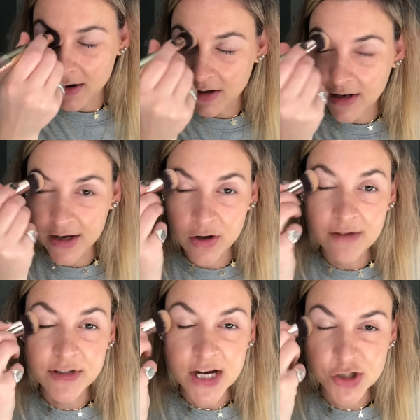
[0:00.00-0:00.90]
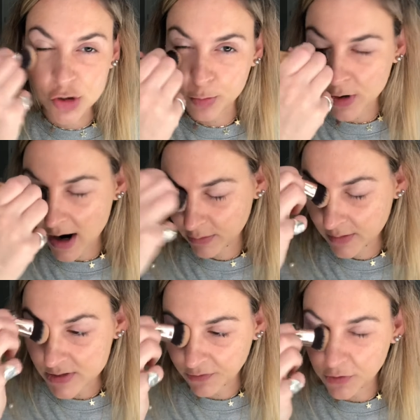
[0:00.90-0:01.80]
like you have texture
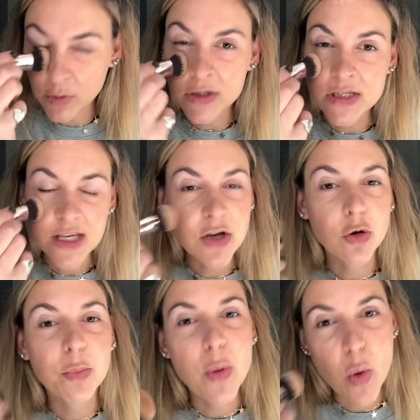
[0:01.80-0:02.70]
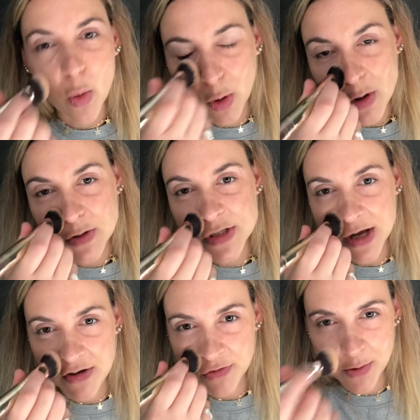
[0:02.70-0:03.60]
problems, if you can see your pores,
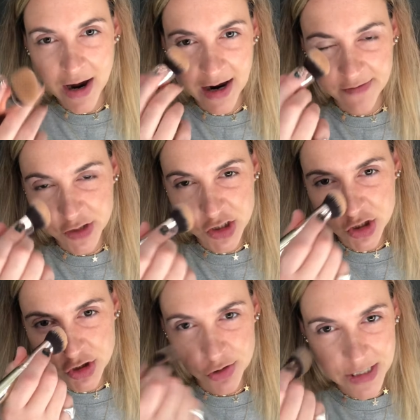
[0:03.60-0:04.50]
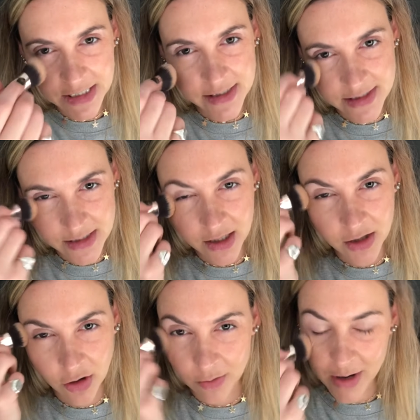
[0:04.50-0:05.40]
if you have streaks in
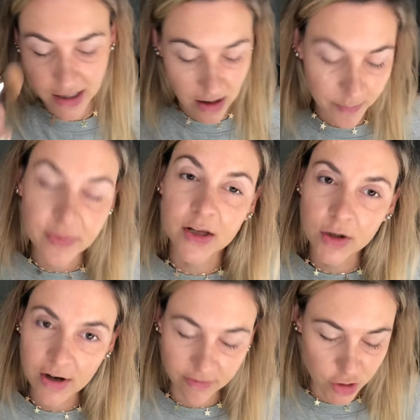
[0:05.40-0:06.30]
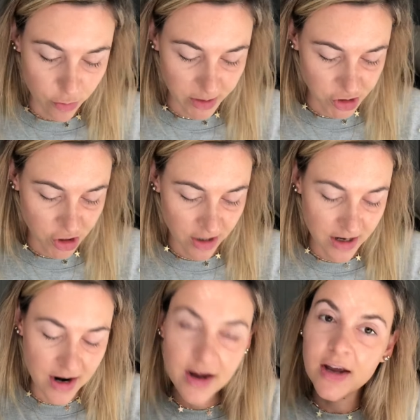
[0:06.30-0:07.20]
your makeup, then you have too much on.
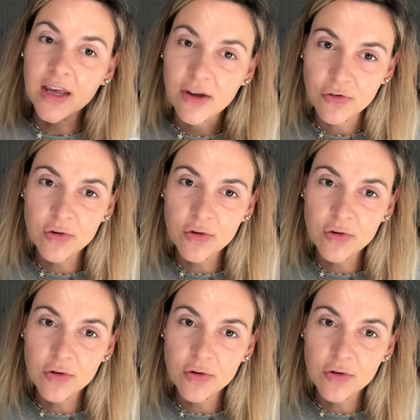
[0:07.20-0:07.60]
If you